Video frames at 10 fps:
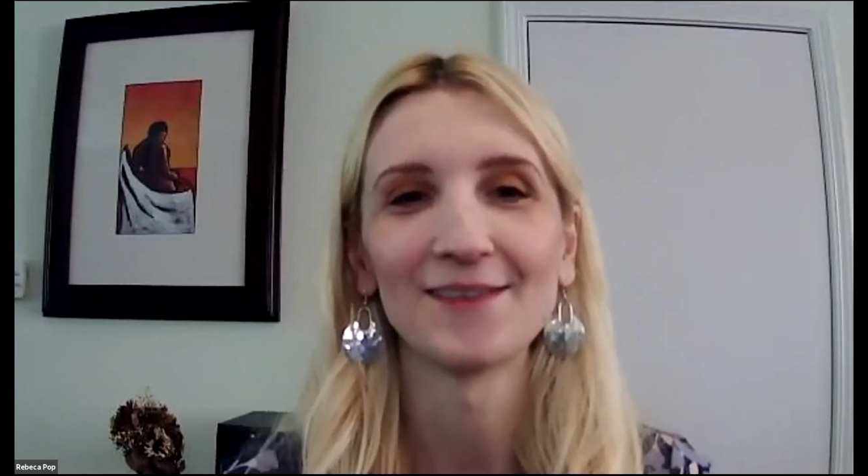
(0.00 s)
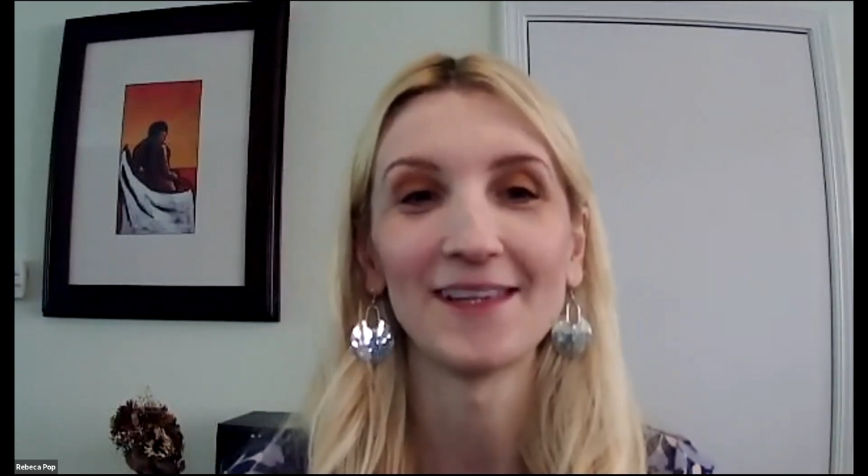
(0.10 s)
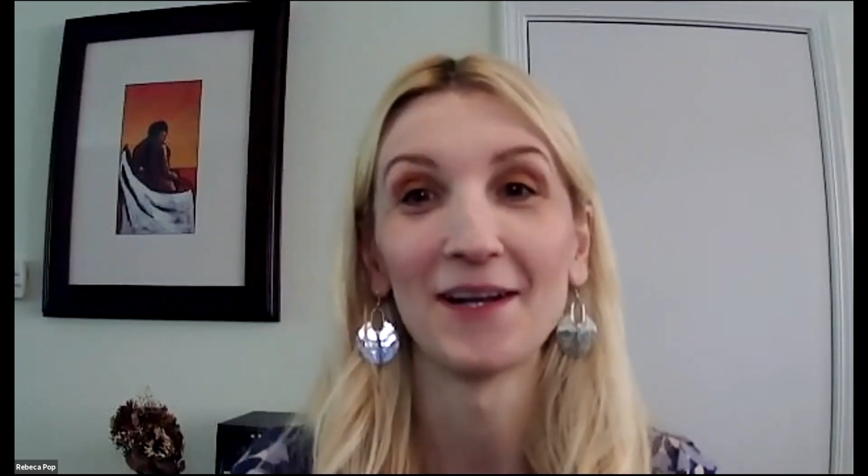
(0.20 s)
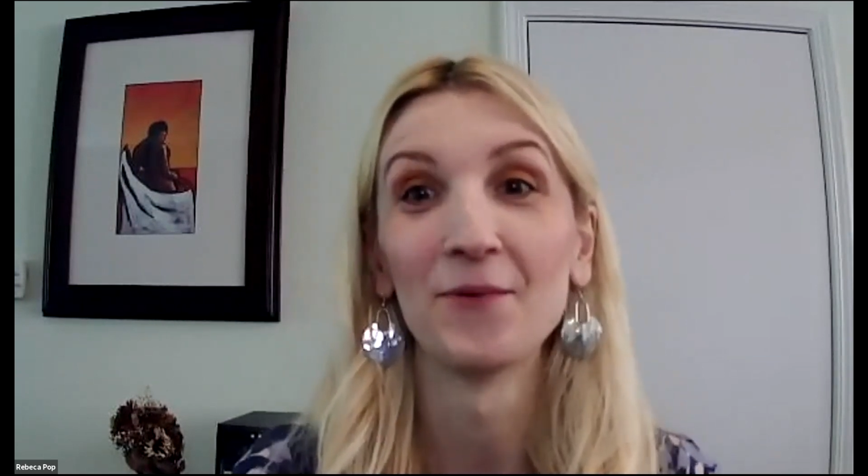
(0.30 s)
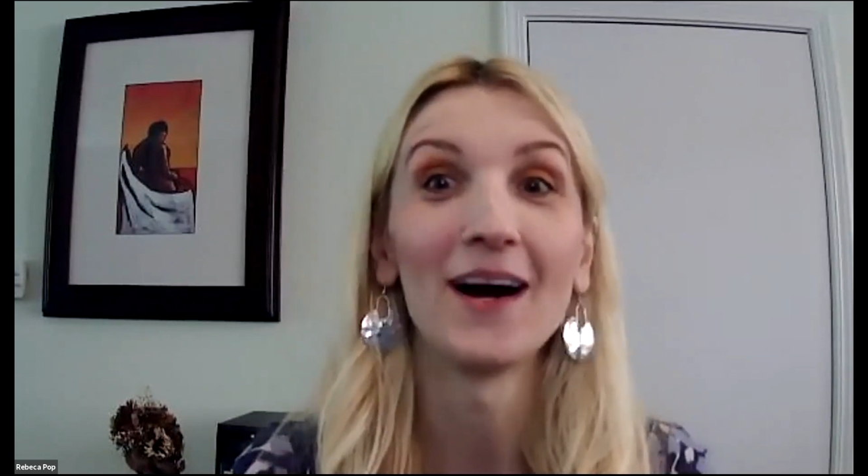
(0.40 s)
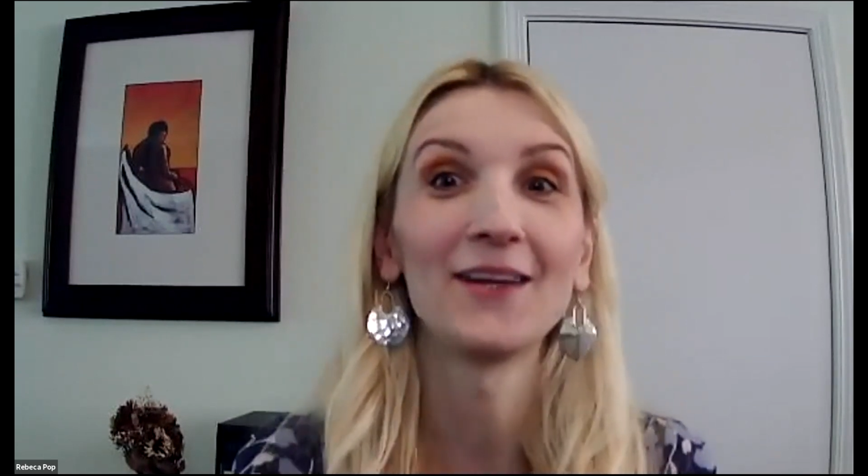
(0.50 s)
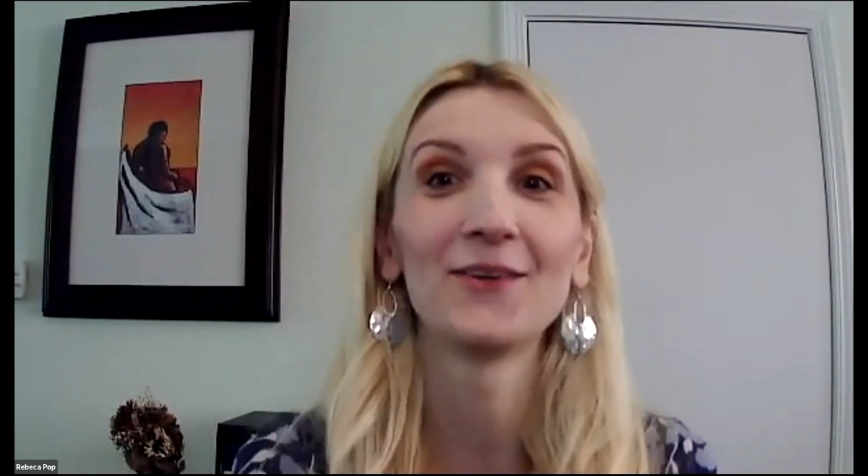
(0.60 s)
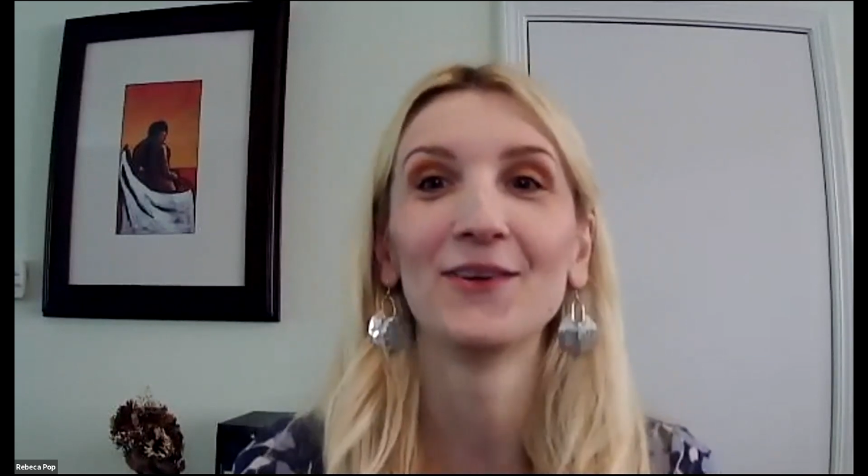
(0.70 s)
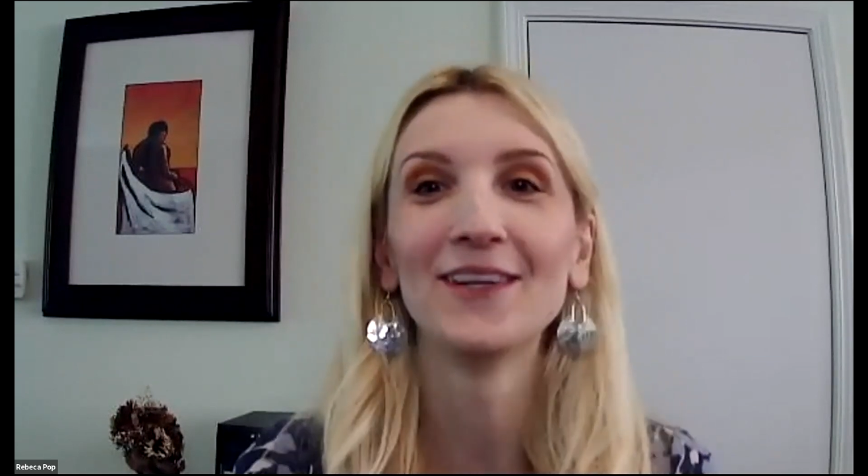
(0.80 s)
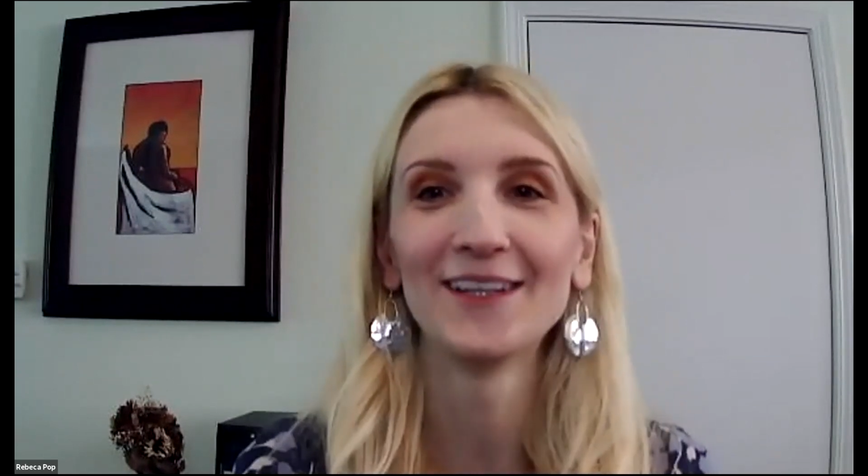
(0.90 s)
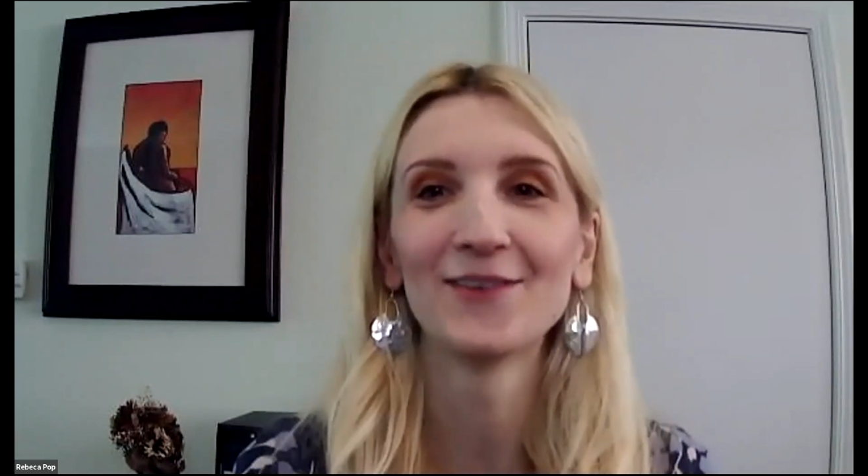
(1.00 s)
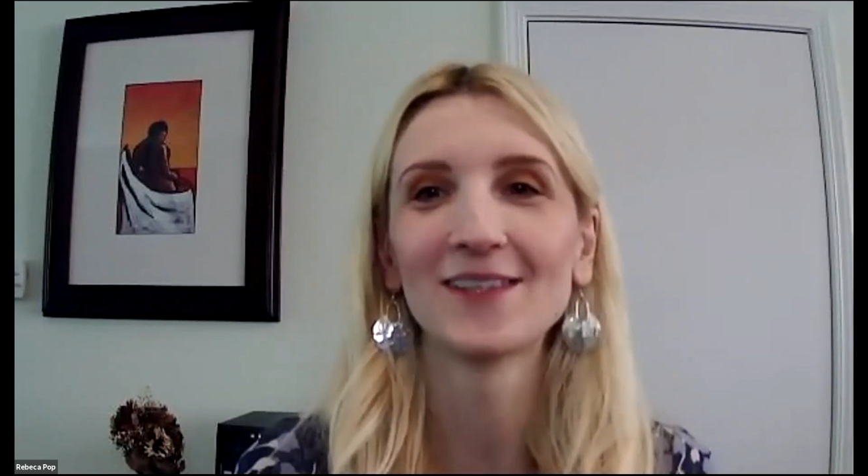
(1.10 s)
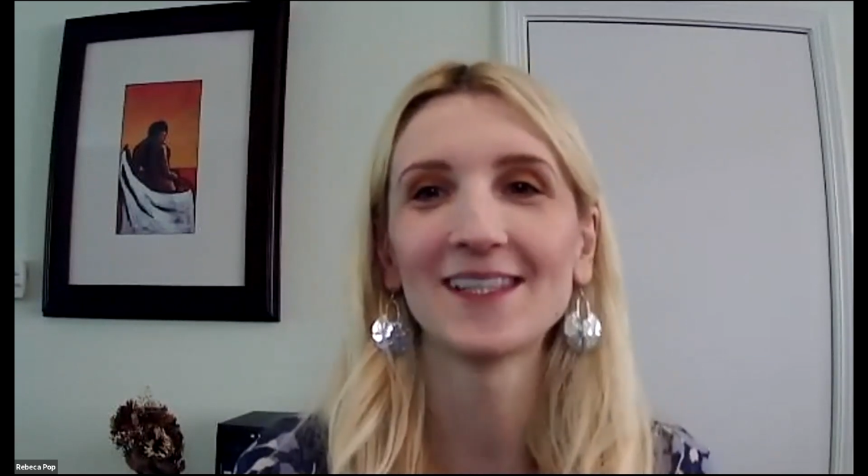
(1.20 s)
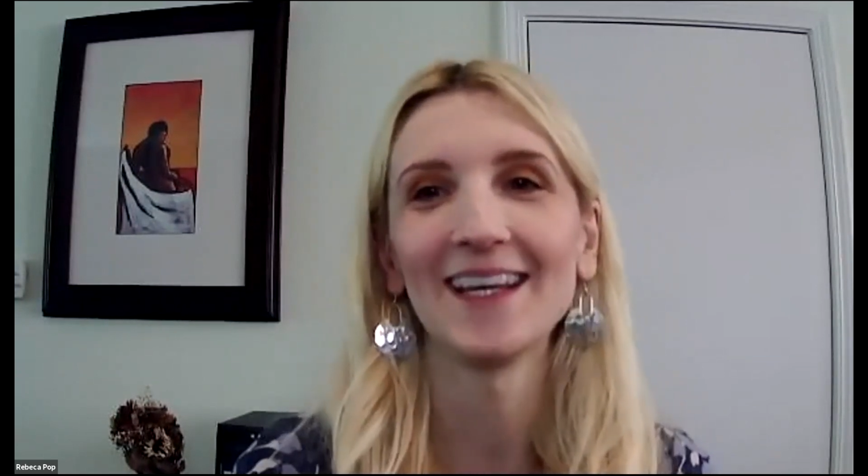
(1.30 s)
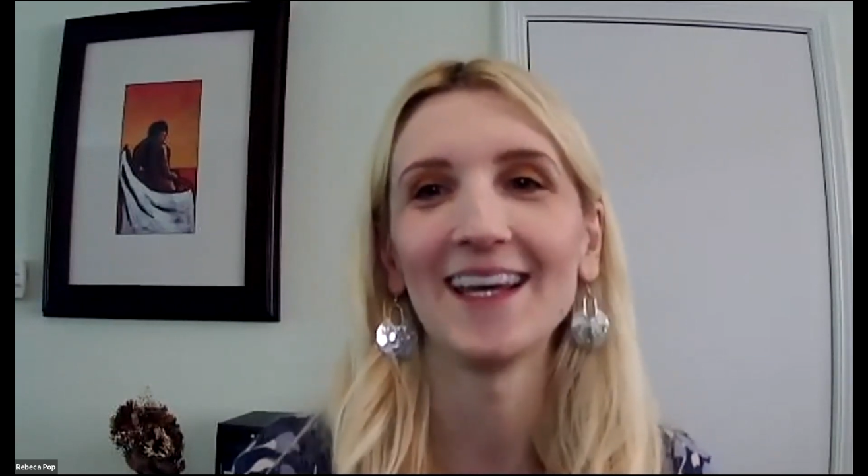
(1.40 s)
So then why do you need to
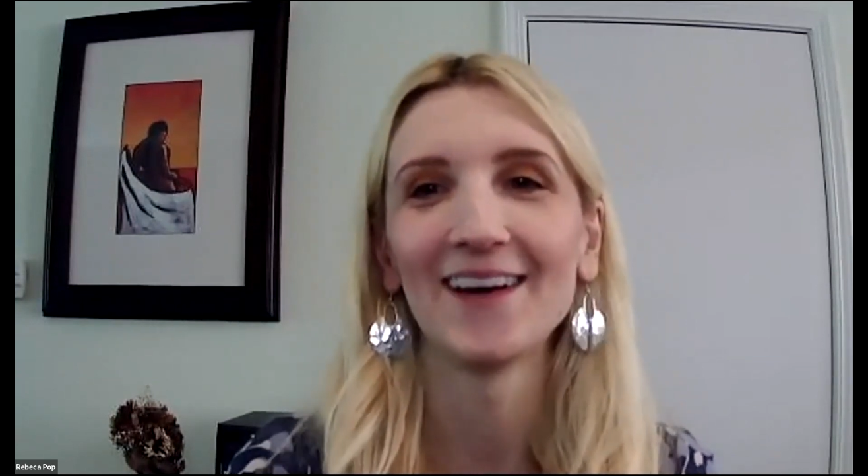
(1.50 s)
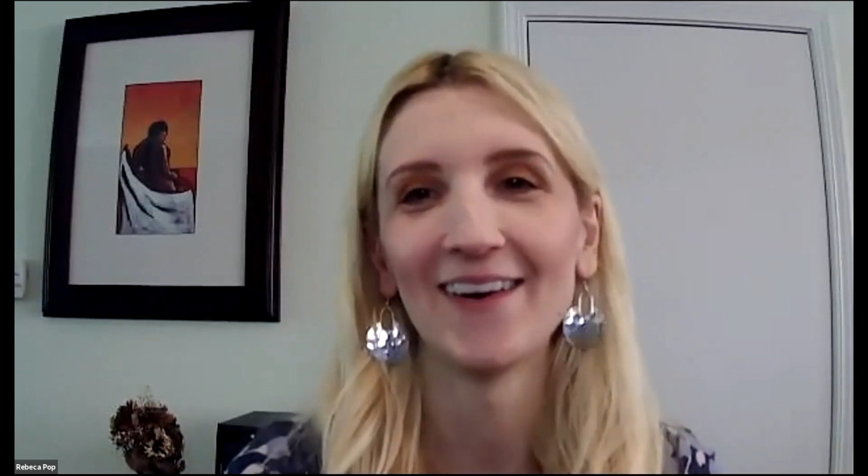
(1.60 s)
see